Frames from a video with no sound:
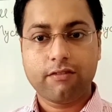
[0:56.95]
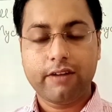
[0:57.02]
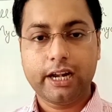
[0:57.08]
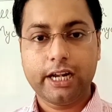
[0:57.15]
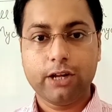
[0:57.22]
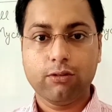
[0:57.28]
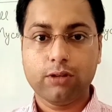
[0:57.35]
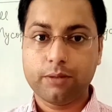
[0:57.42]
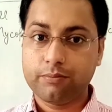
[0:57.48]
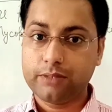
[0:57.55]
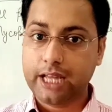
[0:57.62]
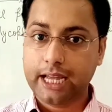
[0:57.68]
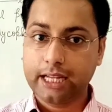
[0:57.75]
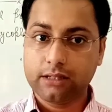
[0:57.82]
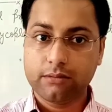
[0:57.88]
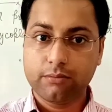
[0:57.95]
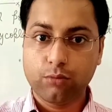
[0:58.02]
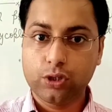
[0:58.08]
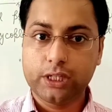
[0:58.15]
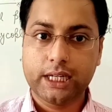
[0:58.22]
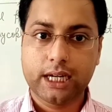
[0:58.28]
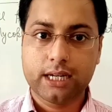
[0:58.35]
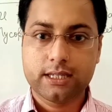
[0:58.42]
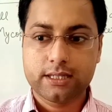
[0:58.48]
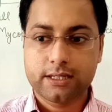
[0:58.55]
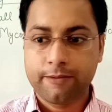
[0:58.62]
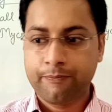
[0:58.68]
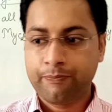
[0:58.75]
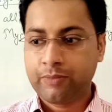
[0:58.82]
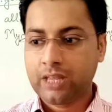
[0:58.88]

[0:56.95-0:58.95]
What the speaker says: well developed than Monerans.